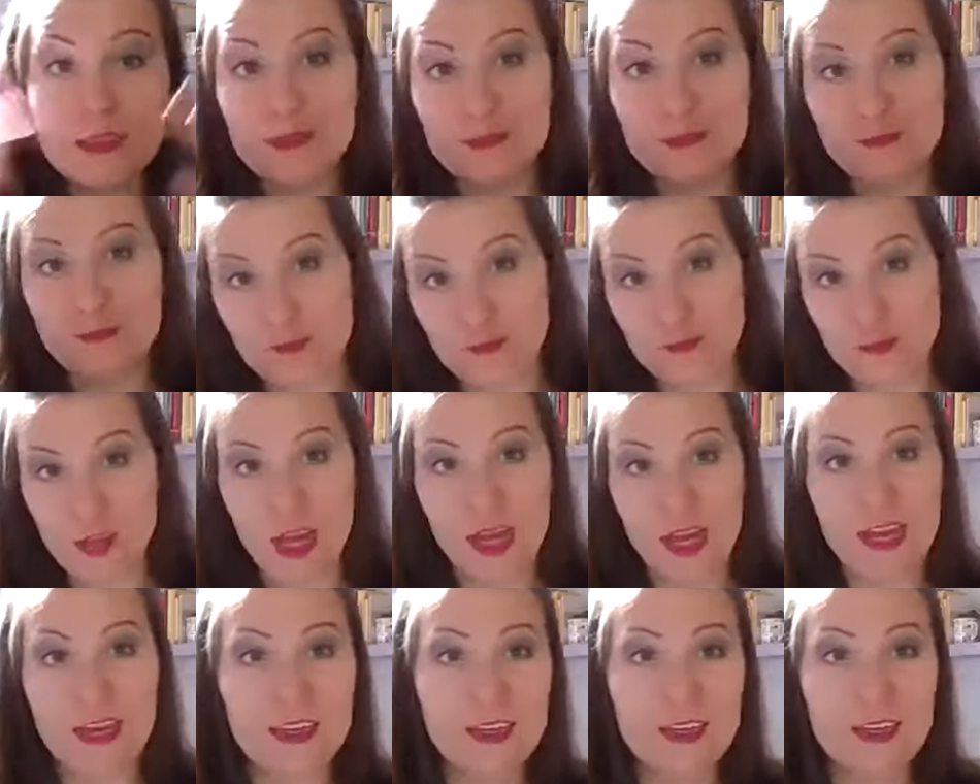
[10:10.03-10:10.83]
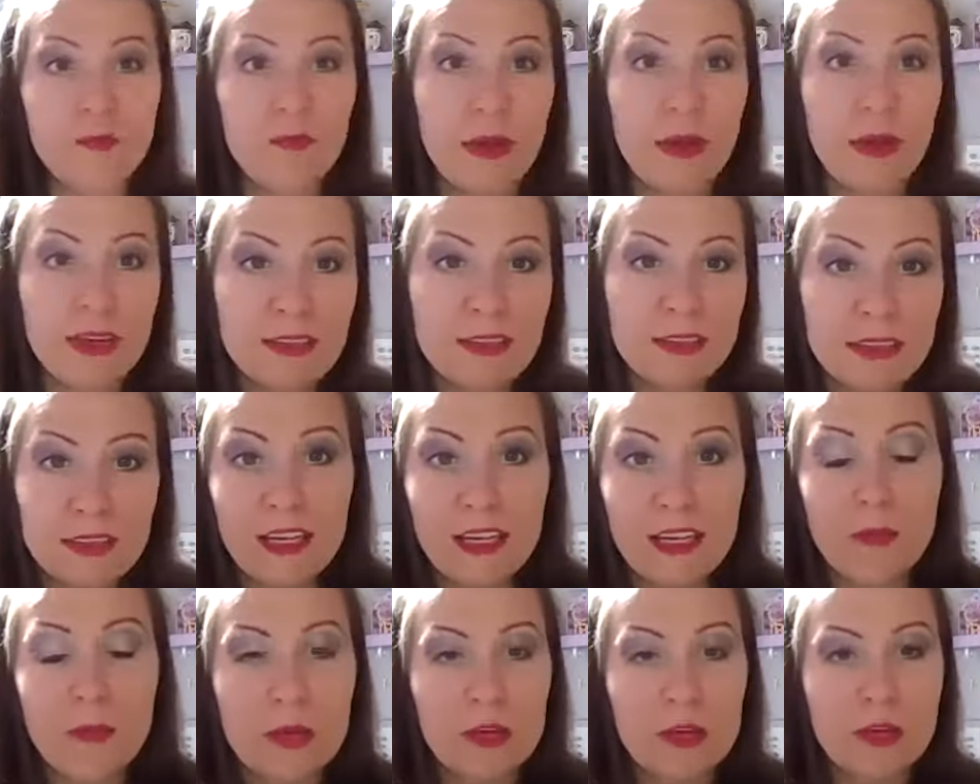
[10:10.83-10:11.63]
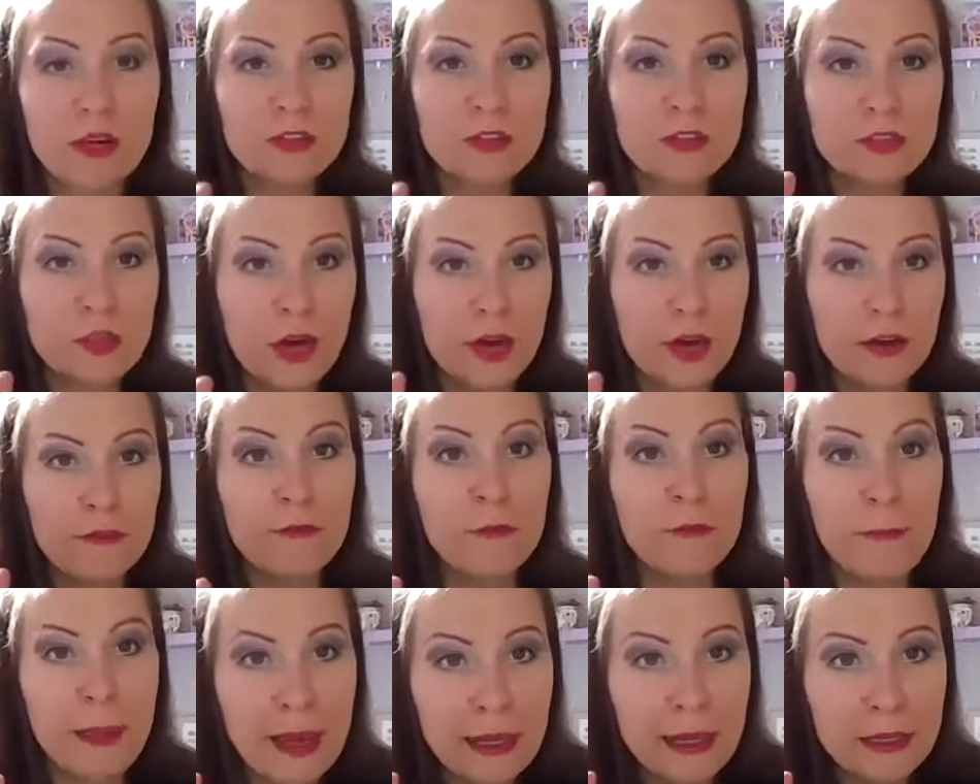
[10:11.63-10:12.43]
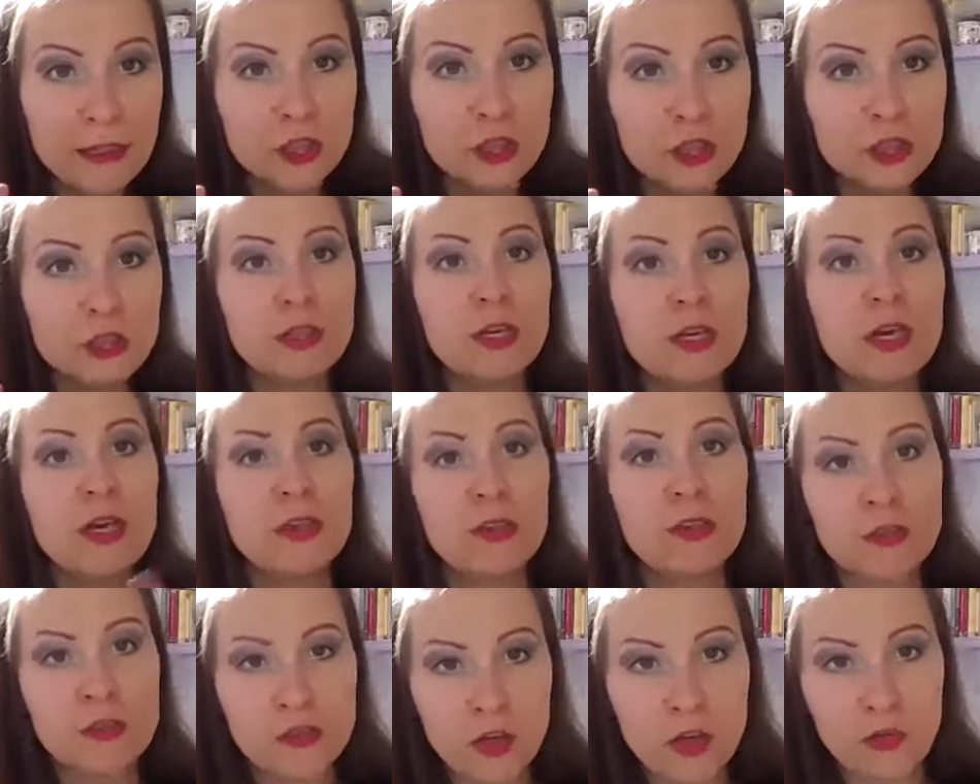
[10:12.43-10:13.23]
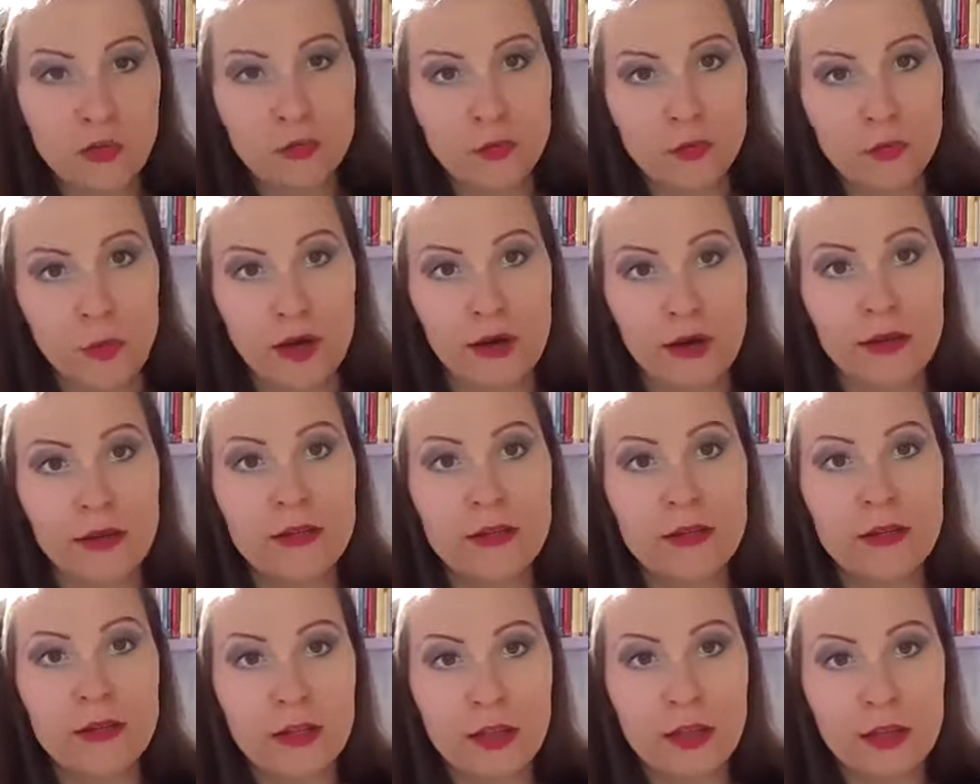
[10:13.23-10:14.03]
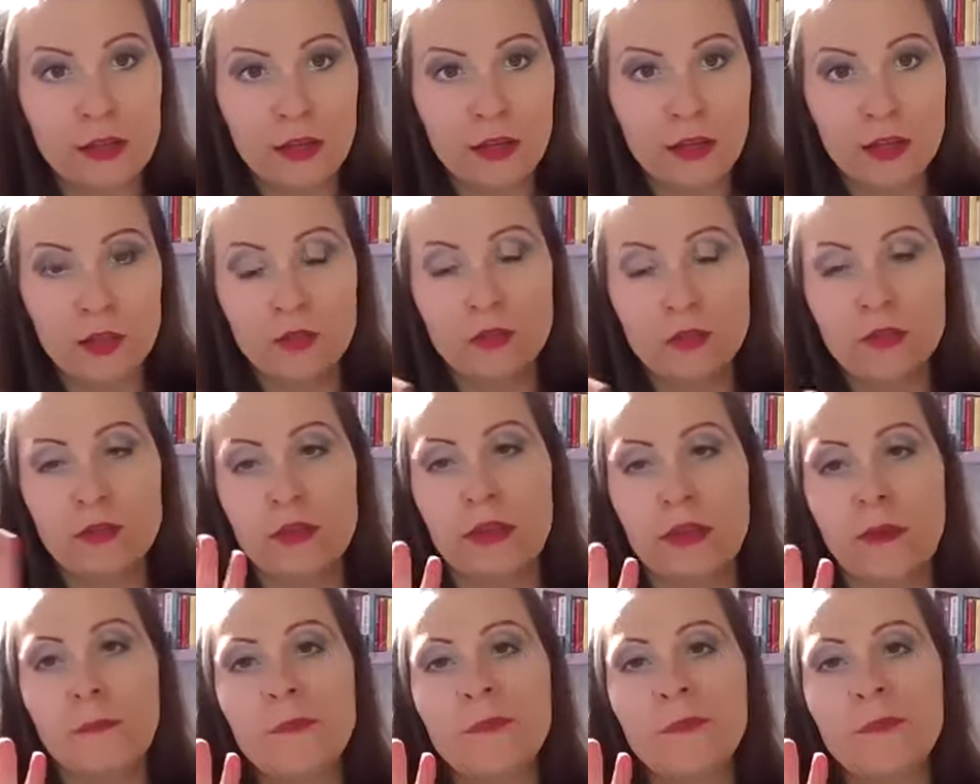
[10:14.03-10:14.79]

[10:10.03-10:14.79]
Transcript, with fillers: is taken basically because you have matched the software that they're using.